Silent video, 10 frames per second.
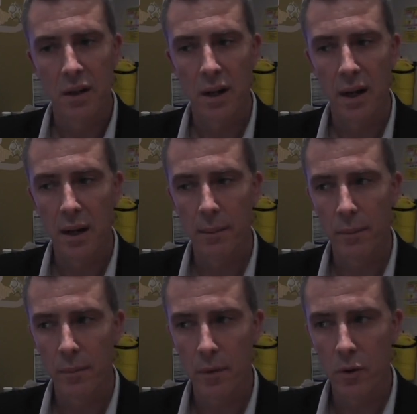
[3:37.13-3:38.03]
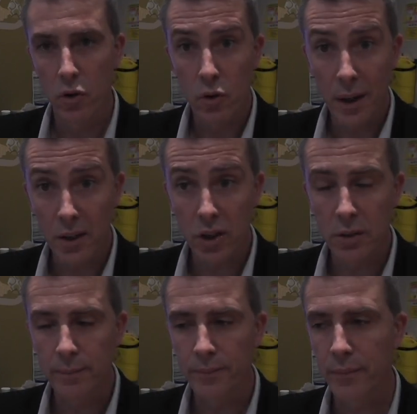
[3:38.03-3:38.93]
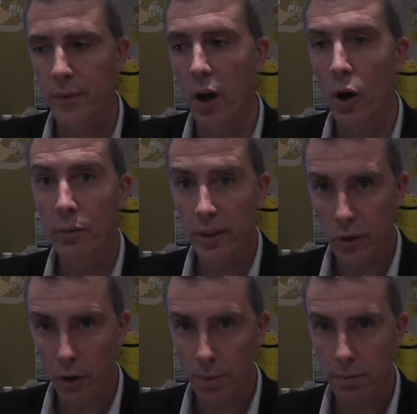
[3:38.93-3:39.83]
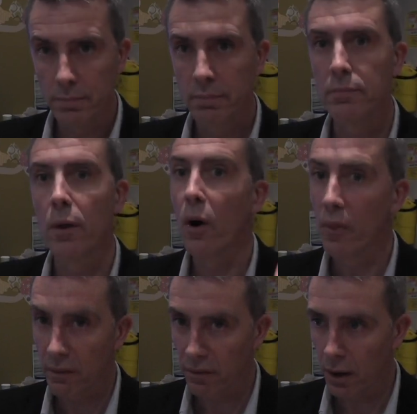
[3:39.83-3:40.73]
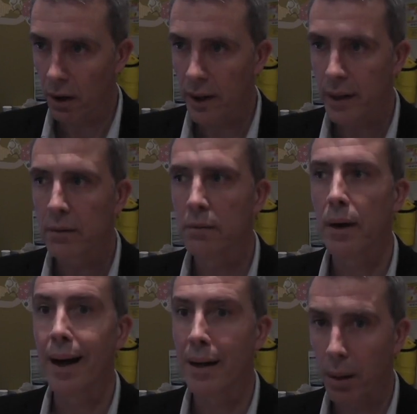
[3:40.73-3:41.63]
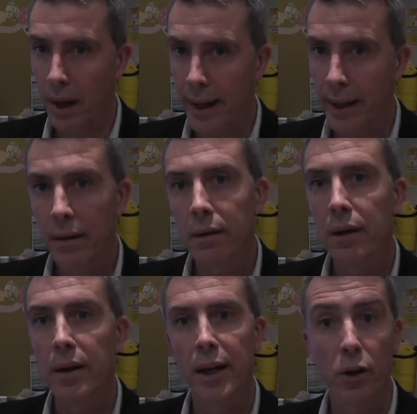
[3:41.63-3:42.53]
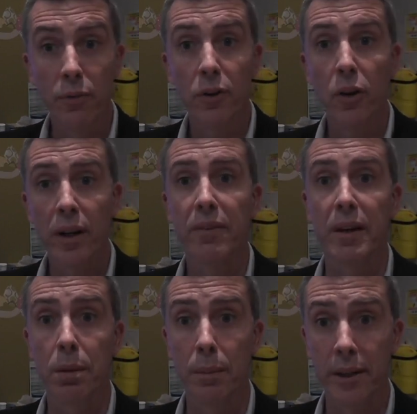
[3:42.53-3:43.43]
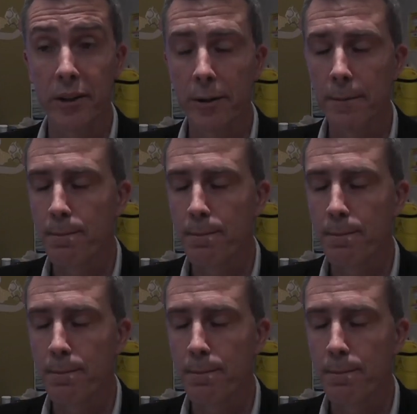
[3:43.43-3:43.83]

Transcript: too much, over the top, on the fly, unplanned, and often not even implemented.